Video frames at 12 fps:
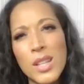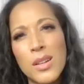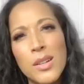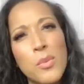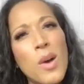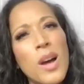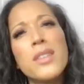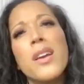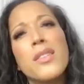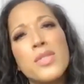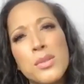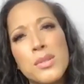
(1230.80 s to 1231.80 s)
"Nobody why do you
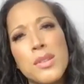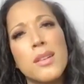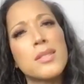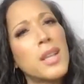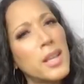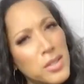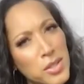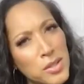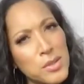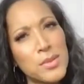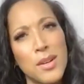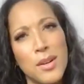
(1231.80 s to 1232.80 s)
have shoes on? Take your
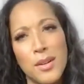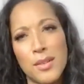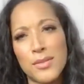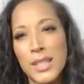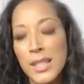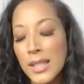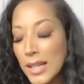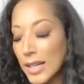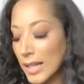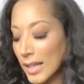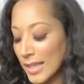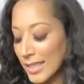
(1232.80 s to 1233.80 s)
shoes off.
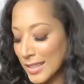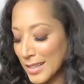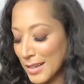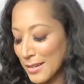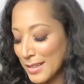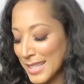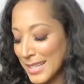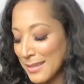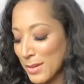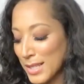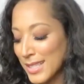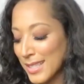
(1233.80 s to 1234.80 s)
Uh, you know, th-
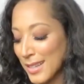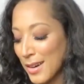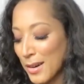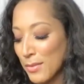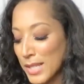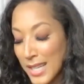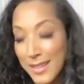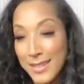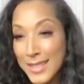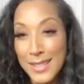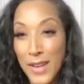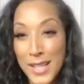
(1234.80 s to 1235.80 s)
which is her
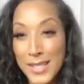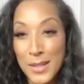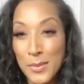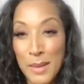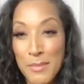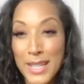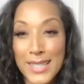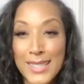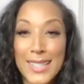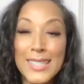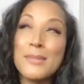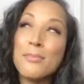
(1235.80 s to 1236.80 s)
ridiculous advice to women. It's
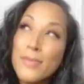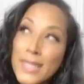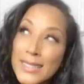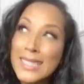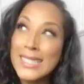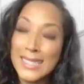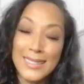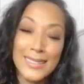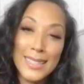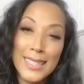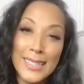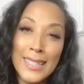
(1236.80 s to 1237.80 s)
it's really
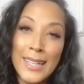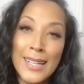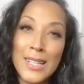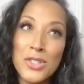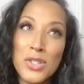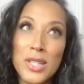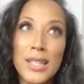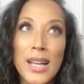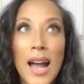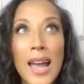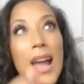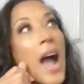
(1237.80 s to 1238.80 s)
silly she
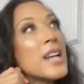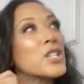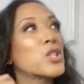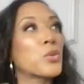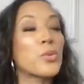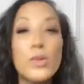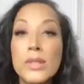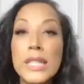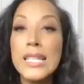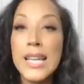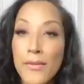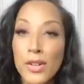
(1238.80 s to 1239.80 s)
I, I truly
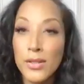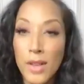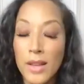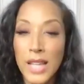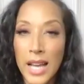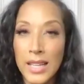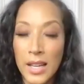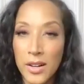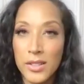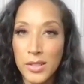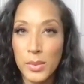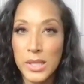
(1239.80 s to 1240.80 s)
never thought that
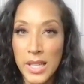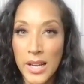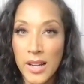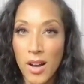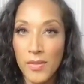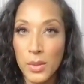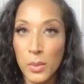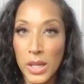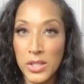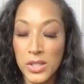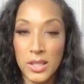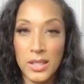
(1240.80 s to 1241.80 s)
character would take off the way
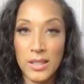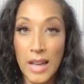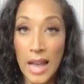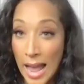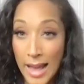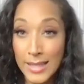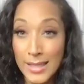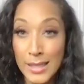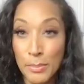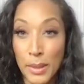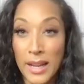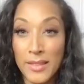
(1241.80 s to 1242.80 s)
she has
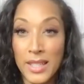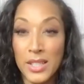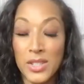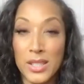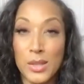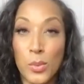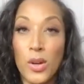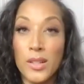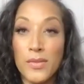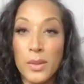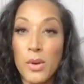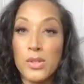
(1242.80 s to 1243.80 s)
but i think she's one of
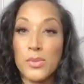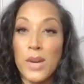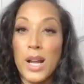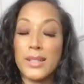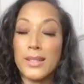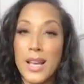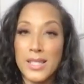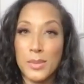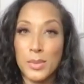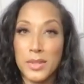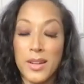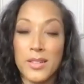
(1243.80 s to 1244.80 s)
the most
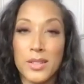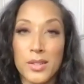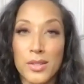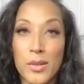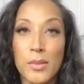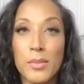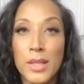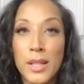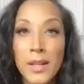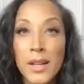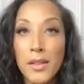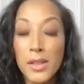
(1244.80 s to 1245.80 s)
recognizable characters from
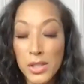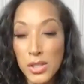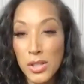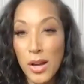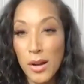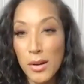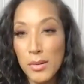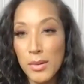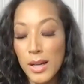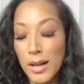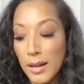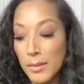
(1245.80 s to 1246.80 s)
the show
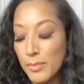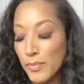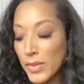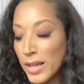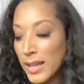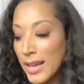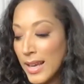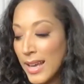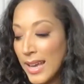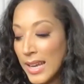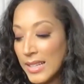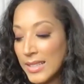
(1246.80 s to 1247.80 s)
um,
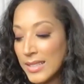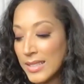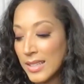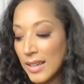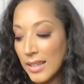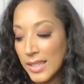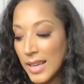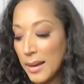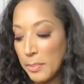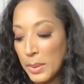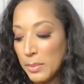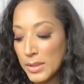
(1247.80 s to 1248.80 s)
and uh, yeah
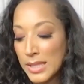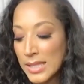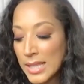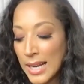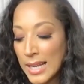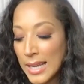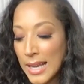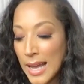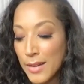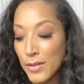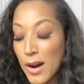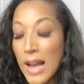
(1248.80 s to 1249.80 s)
people just get a kick out
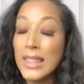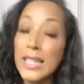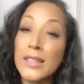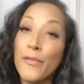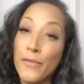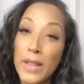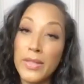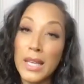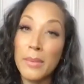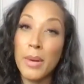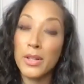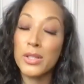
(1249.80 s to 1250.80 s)
of her i think the fun thing
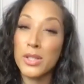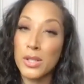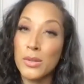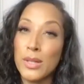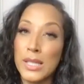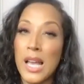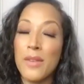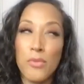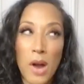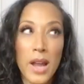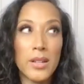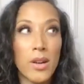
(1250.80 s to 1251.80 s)
about her too because i
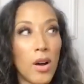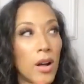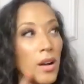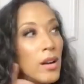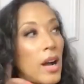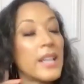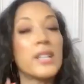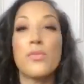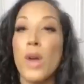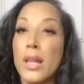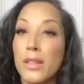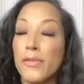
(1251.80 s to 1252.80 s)
write uh, i didn't
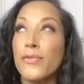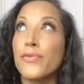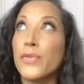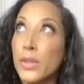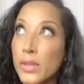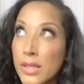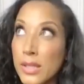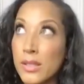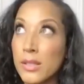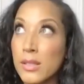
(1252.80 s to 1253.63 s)
write the first